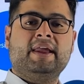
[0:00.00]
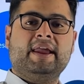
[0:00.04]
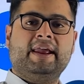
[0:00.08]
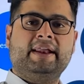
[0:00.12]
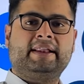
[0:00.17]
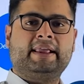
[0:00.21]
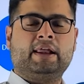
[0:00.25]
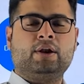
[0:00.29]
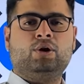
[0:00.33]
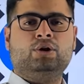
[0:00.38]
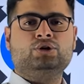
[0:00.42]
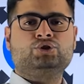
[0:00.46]

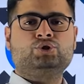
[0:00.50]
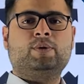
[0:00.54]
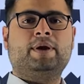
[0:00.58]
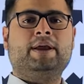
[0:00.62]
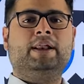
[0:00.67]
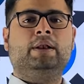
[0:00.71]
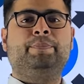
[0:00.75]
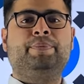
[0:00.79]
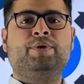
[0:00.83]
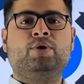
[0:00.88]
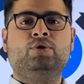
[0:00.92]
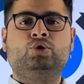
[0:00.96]
It can also
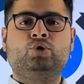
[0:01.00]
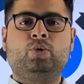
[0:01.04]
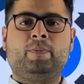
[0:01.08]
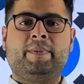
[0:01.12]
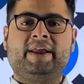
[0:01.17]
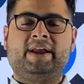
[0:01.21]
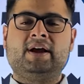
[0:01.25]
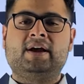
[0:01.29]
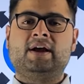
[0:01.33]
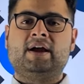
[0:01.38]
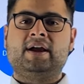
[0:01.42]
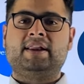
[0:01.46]
help you to
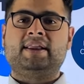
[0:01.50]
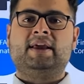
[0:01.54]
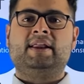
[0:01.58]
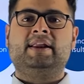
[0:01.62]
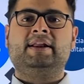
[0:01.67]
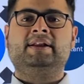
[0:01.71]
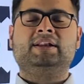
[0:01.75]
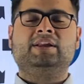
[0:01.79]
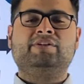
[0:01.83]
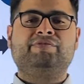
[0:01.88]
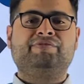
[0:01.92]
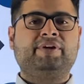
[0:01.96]
make a career
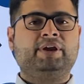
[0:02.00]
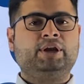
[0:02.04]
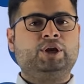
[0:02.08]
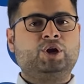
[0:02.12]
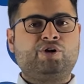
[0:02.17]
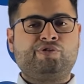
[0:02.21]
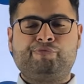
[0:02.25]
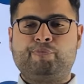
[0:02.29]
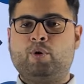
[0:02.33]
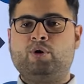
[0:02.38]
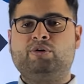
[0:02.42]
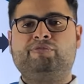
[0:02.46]
in the field
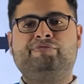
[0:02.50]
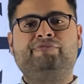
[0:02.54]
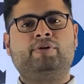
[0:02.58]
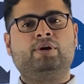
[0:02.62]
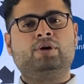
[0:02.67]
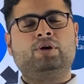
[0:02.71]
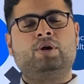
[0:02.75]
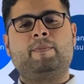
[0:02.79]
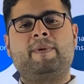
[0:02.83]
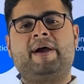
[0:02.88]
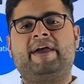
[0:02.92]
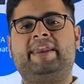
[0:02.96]
of
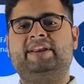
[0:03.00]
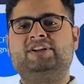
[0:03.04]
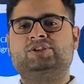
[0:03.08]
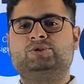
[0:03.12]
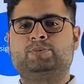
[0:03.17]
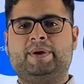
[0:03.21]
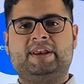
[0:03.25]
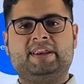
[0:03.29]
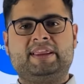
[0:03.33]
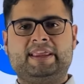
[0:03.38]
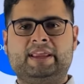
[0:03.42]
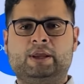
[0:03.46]
portfolio
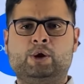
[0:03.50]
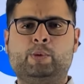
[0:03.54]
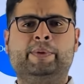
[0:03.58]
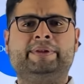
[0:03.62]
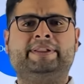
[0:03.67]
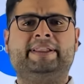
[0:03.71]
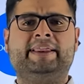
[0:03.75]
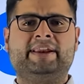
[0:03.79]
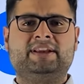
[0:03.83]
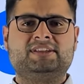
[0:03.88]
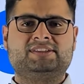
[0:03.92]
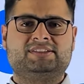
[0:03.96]
management,
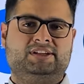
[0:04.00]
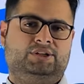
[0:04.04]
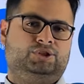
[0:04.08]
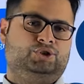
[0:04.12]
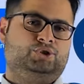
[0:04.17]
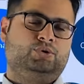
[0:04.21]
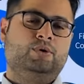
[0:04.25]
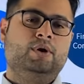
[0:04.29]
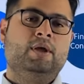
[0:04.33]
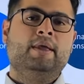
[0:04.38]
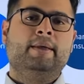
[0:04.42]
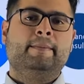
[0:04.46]
equity research.
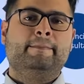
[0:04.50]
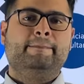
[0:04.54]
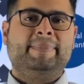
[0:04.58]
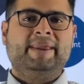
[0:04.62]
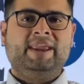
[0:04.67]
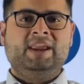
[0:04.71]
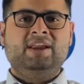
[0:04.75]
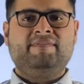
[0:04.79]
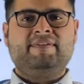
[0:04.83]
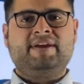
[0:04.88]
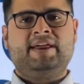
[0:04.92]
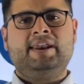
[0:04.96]
So
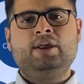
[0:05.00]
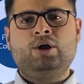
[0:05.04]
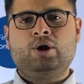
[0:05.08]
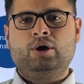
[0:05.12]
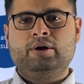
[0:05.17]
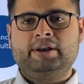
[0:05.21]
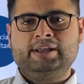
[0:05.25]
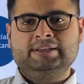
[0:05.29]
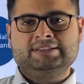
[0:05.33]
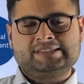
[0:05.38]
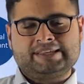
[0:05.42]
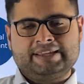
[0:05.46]
being very
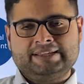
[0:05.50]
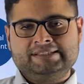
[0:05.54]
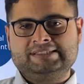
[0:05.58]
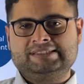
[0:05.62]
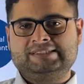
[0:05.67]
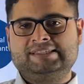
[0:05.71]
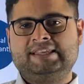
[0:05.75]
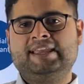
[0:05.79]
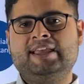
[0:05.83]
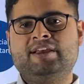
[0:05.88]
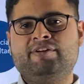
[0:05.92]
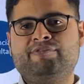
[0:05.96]
honest, in
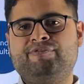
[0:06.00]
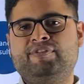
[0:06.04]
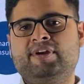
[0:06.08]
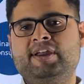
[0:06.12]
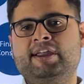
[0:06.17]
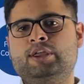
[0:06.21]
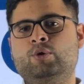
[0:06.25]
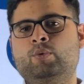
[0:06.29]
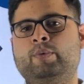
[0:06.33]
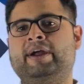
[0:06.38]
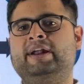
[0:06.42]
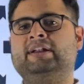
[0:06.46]

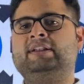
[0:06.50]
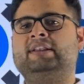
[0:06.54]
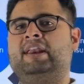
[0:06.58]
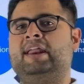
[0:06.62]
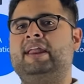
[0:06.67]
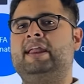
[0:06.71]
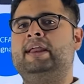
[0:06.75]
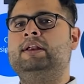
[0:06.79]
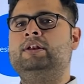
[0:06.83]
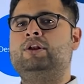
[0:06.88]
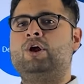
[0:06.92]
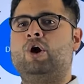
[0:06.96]
CFA, you get
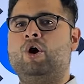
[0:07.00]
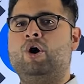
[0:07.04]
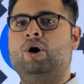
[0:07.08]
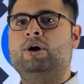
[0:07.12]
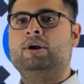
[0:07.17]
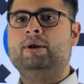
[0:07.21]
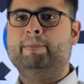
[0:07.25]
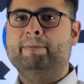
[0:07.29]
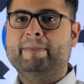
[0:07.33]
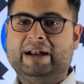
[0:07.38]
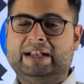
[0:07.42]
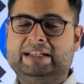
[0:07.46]
trained
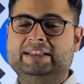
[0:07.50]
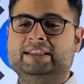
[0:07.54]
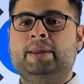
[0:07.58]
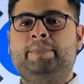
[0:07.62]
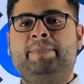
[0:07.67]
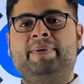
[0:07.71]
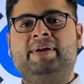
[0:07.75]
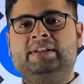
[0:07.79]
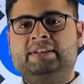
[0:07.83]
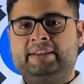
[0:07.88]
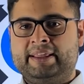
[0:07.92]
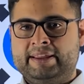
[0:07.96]
on
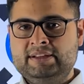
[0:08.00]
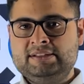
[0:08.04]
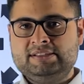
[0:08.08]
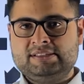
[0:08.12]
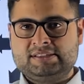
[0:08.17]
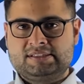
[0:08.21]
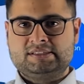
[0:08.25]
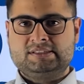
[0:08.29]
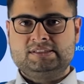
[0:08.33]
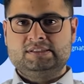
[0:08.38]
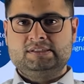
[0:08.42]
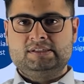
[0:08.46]
multiple
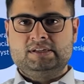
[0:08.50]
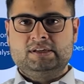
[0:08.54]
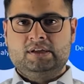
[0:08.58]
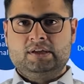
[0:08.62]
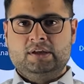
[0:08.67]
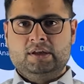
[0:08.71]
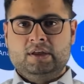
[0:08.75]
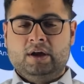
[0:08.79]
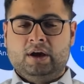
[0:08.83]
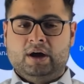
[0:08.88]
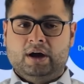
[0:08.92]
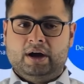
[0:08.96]
things.
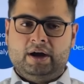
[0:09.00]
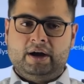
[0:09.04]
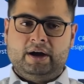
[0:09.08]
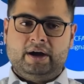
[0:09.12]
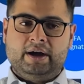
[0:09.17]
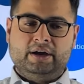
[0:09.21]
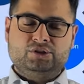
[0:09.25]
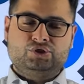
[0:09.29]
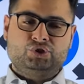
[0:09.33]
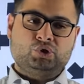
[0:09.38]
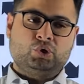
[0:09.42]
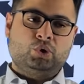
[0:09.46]

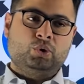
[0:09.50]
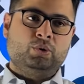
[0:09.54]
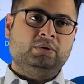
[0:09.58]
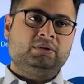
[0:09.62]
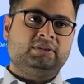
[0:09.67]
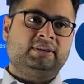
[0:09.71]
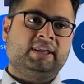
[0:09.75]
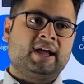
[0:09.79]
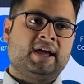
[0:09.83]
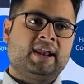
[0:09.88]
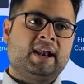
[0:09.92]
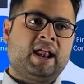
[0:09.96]

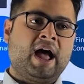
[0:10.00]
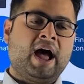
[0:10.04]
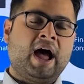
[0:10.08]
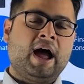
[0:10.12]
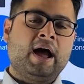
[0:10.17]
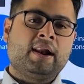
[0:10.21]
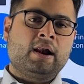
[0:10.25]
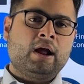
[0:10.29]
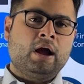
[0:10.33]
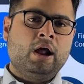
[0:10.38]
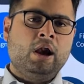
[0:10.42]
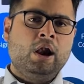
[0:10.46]
So there
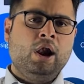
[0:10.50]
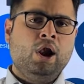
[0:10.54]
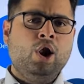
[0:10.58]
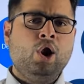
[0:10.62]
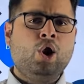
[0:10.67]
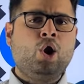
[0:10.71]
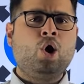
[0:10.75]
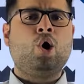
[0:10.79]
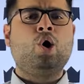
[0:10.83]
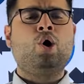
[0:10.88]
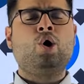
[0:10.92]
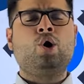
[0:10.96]
are a
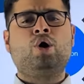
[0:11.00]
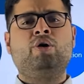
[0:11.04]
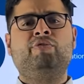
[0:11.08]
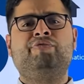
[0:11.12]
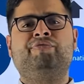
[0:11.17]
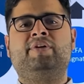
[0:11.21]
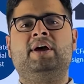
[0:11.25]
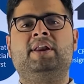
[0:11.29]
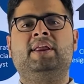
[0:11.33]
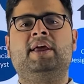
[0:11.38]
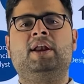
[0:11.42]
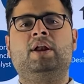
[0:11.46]
lot
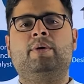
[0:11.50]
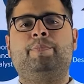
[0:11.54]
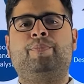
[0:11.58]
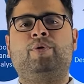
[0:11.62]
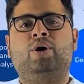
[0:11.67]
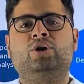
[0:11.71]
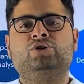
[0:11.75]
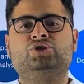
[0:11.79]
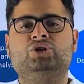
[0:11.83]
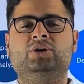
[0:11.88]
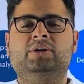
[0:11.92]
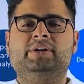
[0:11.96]
of career
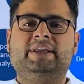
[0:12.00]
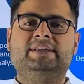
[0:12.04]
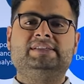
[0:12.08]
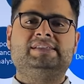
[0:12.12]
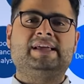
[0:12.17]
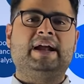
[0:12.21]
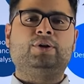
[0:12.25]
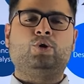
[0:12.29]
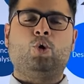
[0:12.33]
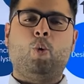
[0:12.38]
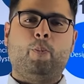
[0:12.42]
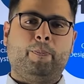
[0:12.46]
opportunities
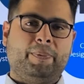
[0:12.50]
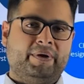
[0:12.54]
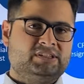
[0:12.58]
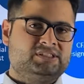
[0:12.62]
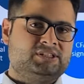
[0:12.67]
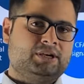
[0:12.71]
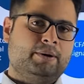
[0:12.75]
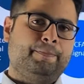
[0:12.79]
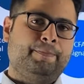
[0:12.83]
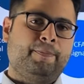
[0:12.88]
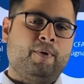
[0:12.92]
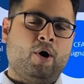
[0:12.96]
that
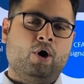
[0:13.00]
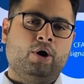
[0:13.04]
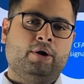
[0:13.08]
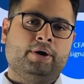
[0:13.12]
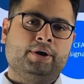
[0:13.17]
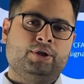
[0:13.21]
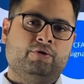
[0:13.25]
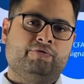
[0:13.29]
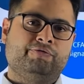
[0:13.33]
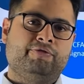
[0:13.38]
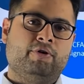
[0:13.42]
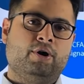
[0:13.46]
opens up
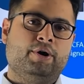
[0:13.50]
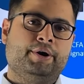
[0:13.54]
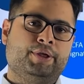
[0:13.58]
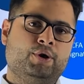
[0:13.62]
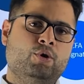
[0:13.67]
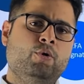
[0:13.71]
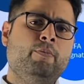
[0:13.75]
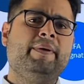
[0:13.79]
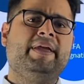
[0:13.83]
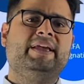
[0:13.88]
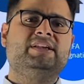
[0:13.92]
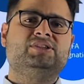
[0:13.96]
on for
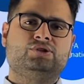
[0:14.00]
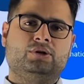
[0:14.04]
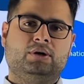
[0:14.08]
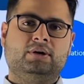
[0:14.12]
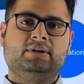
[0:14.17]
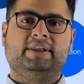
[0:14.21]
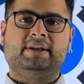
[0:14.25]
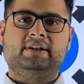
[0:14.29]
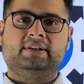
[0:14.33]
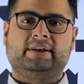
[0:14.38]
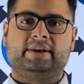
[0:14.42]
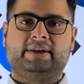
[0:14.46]
you based on
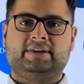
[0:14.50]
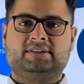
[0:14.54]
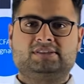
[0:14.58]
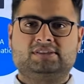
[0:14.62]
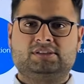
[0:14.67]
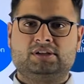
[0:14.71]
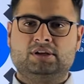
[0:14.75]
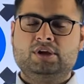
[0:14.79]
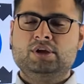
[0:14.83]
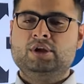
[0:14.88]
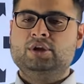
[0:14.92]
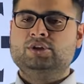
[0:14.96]
the
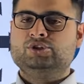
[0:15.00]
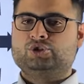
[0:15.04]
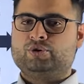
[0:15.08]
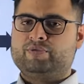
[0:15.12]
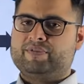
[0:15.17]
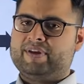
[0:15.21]
interest. So